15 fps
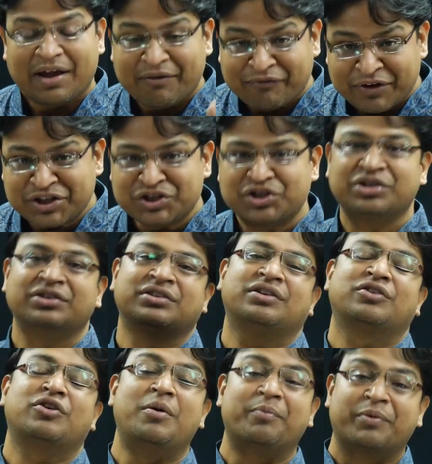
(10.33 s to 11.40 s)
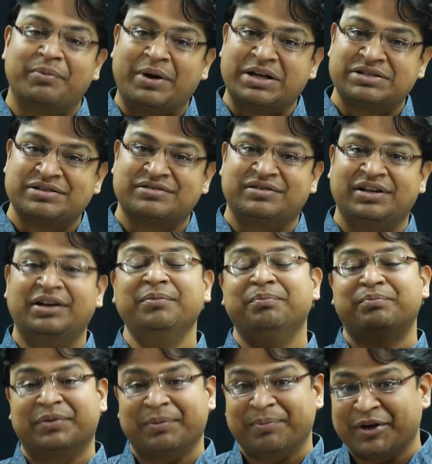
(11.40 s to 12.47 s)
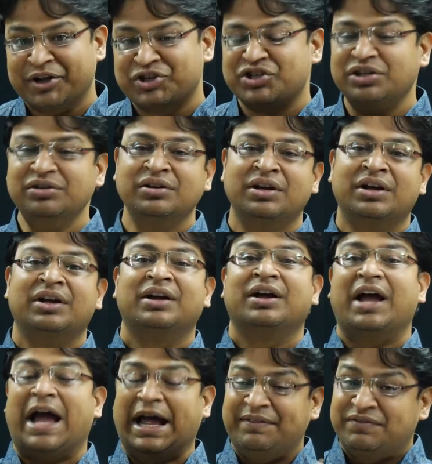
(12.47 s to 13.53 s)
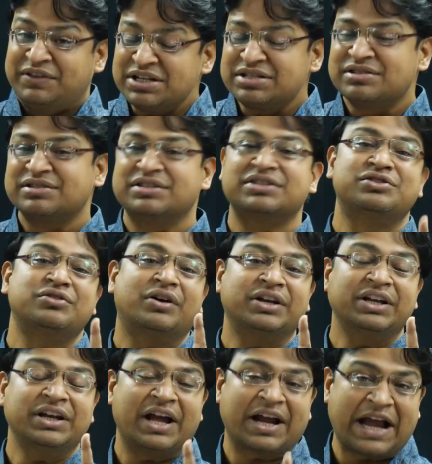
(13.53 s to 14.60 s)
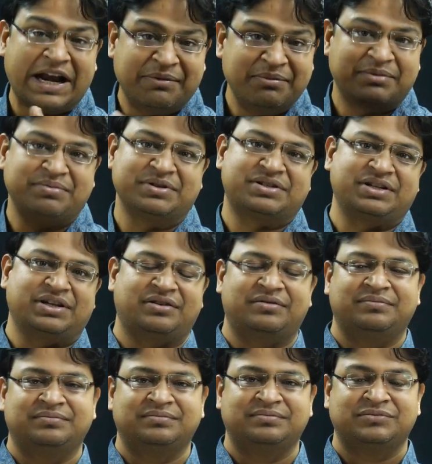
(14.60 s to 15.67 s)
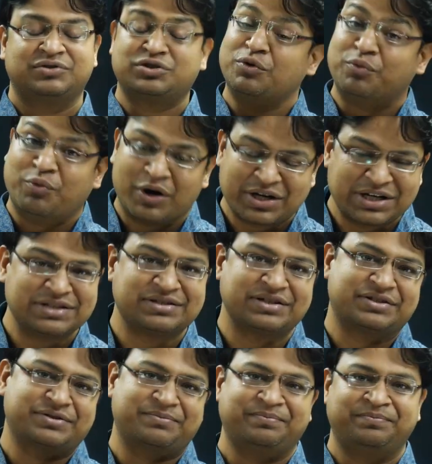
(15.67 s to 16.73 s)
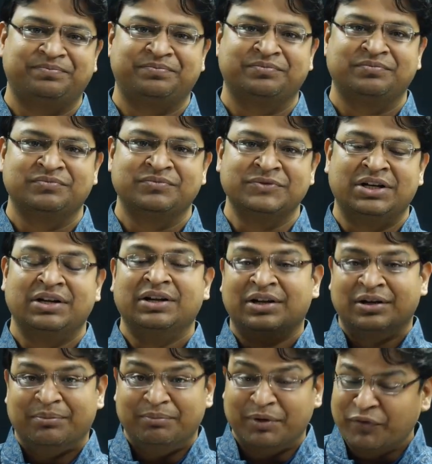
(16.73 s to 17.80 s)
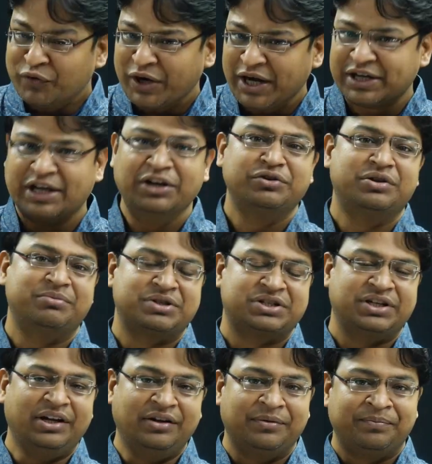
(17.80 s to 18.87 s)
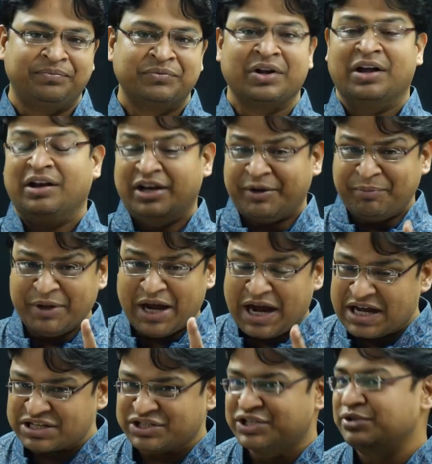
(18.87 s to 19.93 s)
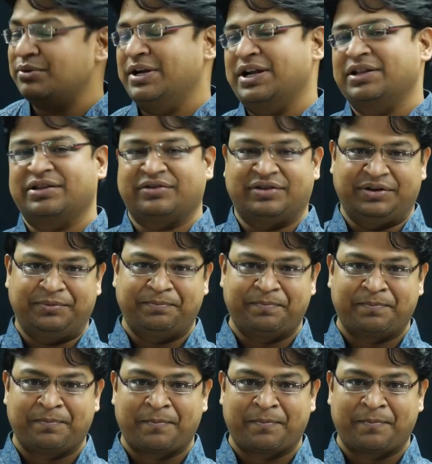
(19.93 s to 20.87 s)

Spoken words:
which compromises their preparation, and this is not an academic mistake. So what is it? Before I tell you the mistake, let me ask you another thing.